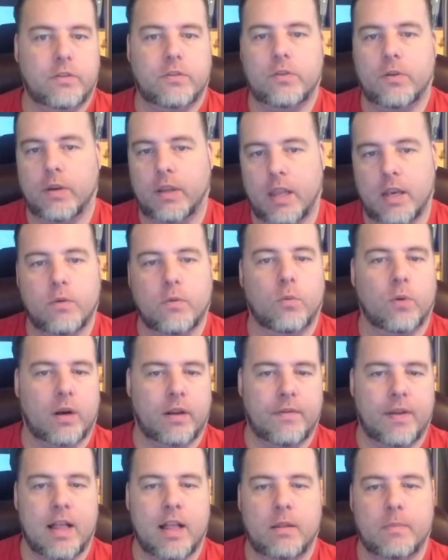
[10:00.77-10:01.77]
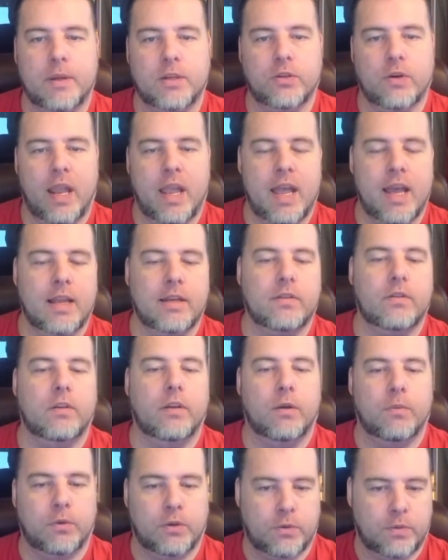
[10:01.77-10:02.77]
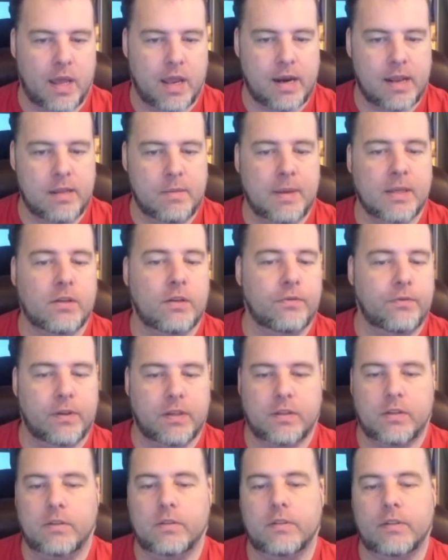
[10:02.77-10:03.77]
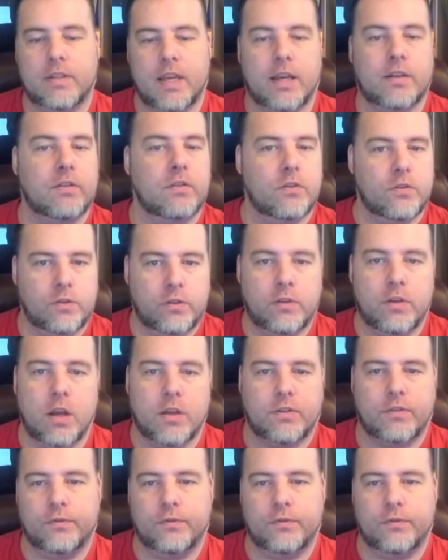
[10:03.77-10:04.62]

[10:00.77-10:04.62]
So again, whatever element you're at, it will do that element of physical attacks thus